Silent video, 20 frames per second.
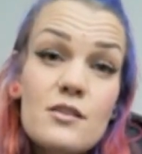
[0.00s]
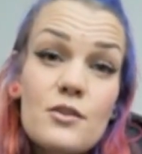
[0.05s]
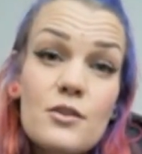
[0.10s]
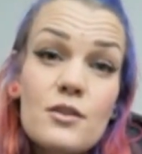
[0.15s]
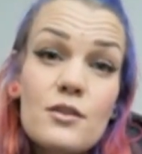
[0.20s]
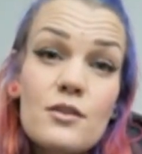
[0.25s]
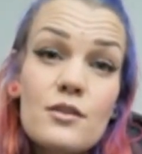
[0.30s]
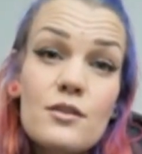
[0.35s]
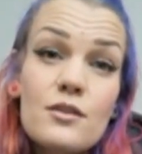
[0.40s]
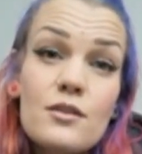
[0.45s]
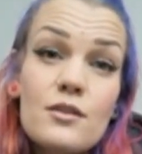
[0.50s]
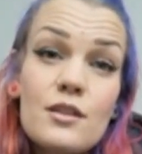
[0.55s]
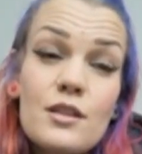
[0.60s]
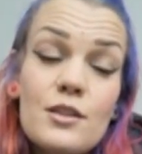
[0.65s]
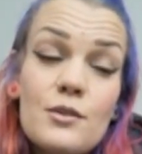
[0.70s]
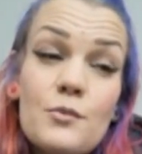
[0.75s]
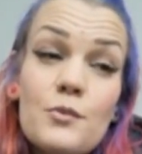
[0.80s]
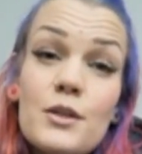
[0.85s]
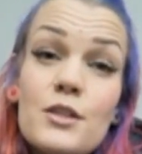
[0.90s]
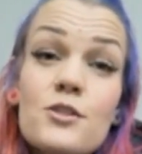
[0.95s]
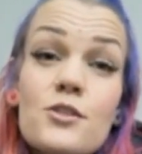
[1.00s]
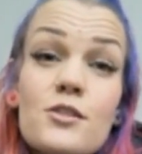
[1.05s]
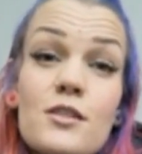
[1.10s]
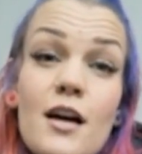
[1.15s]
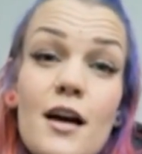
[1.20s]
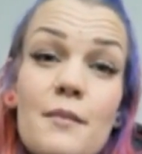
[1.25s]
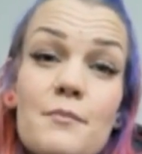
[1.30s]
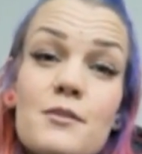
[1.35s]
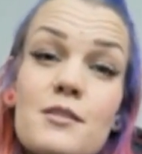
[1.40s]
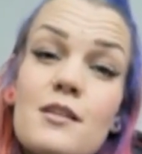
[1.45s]
in the
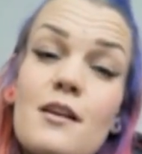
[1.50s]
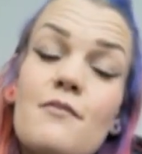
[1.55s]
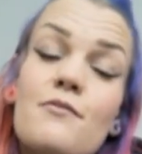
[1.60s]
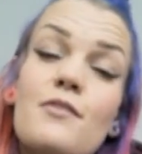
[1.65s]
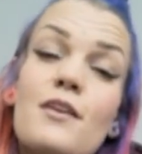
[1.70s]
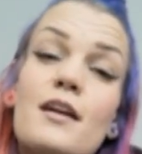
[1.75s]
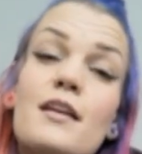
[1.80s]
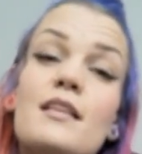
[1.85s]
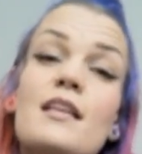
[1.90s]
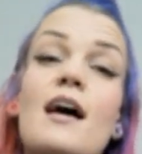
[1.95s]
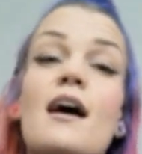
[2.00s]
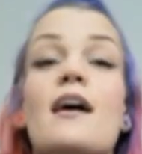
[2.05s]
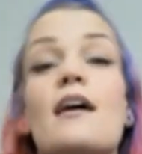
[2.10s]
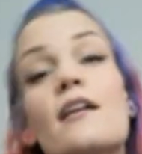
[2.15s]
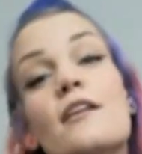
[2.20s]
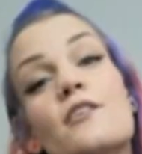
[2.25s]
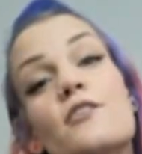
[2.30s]
wintertime, stuff like that,